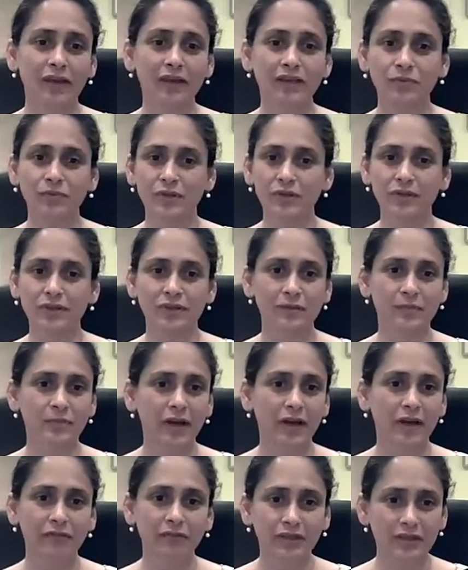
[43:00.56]
which is by
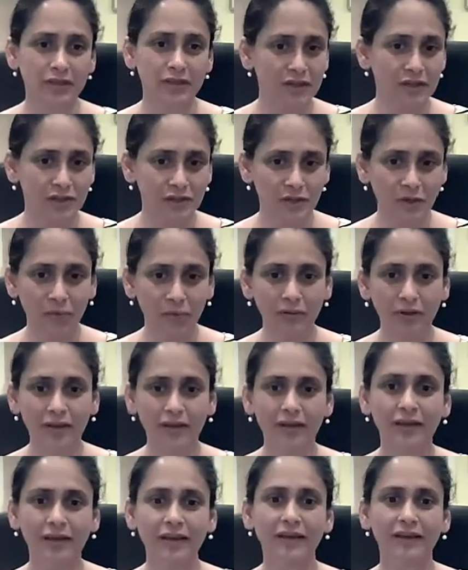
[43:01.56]
invitation
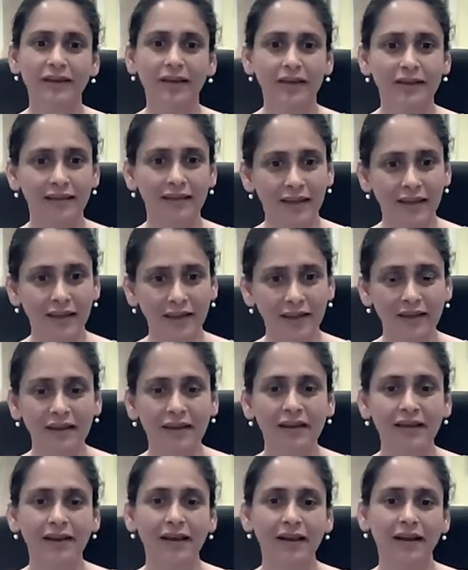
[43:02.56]
only, and they
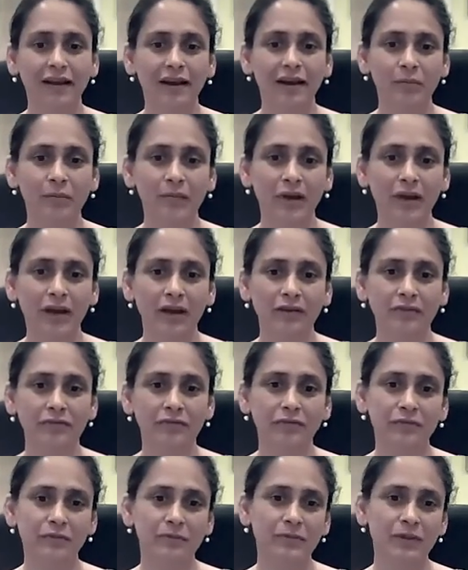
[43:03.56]
have,
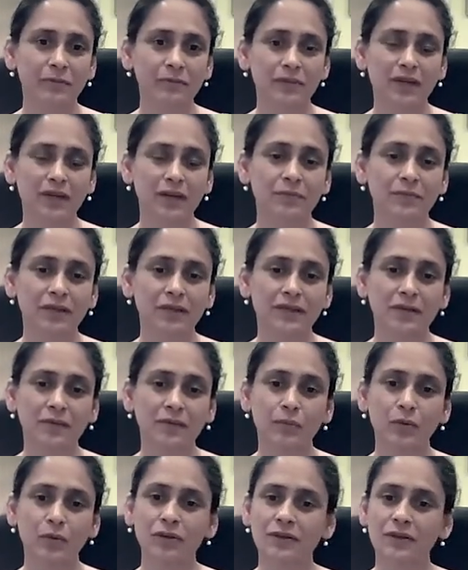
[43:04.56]
sometimes they
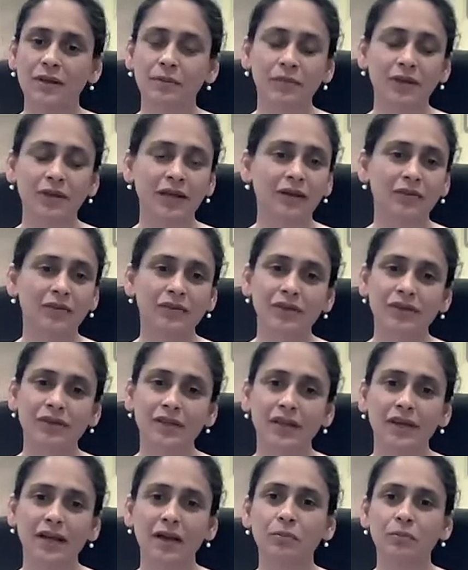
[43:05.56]
put something out there
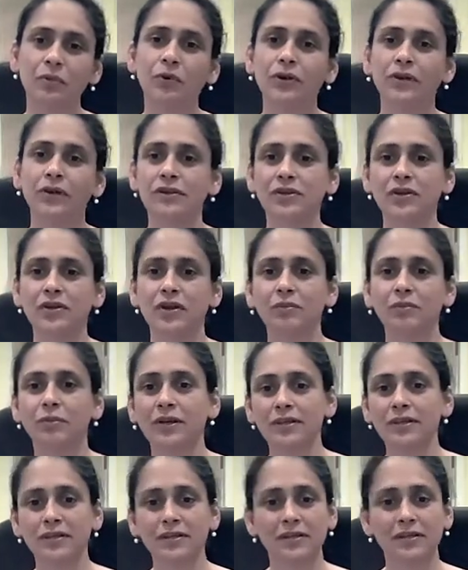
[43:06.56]
saying, I'm going to
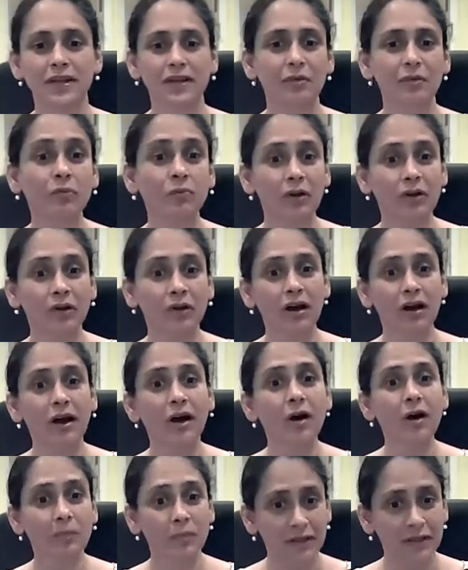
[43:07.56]
Starbucks, does anyone want to
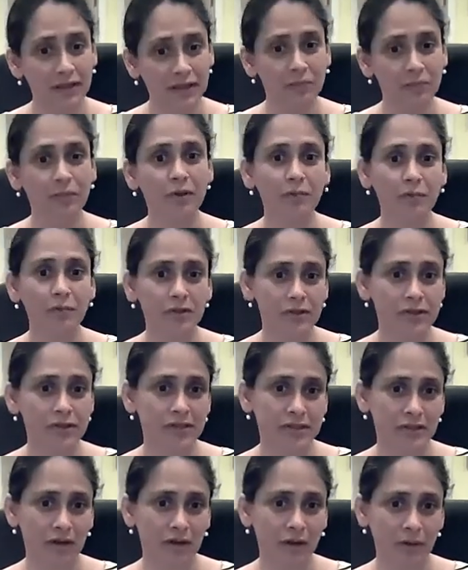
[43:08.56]
come? And then people just
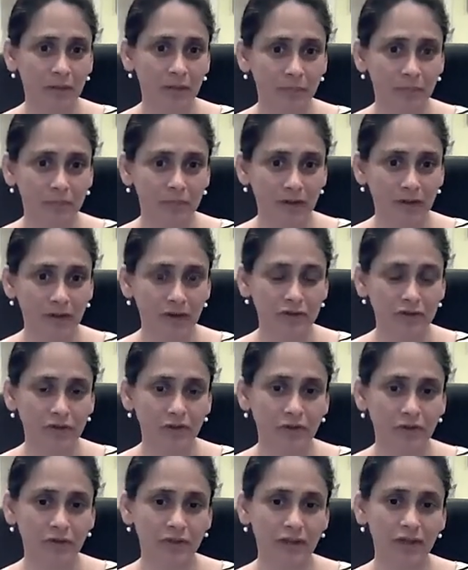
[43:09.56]
come there.
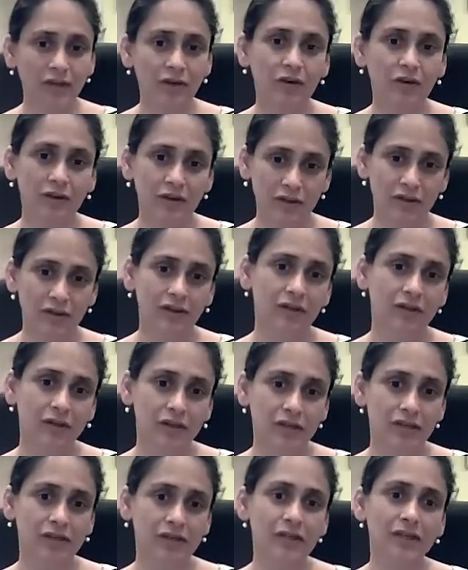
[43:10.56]
So they are
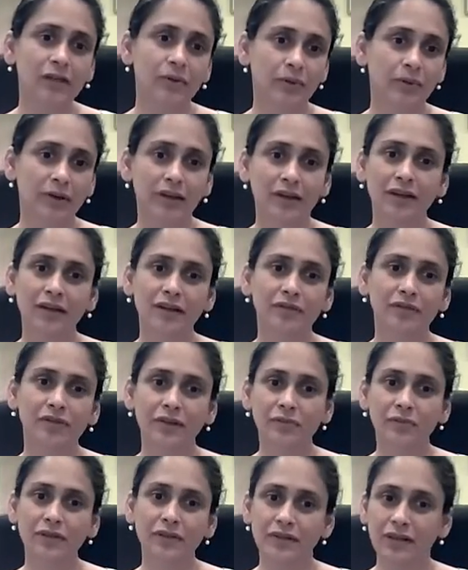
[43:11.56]
continuing, and I agree
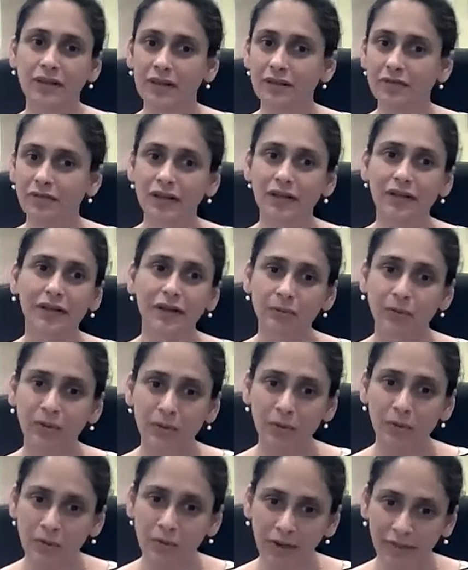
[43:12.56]
with David, like we
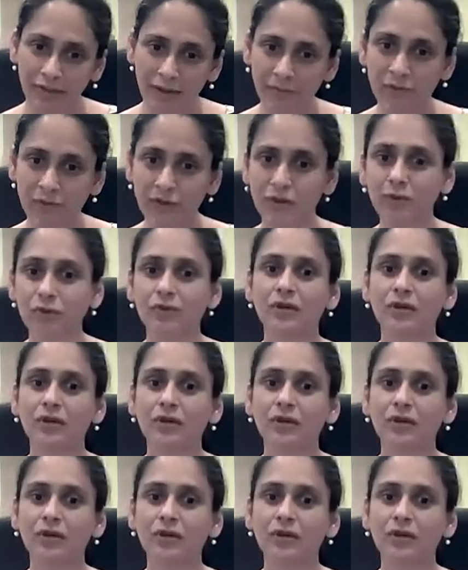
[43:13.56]
don't want them to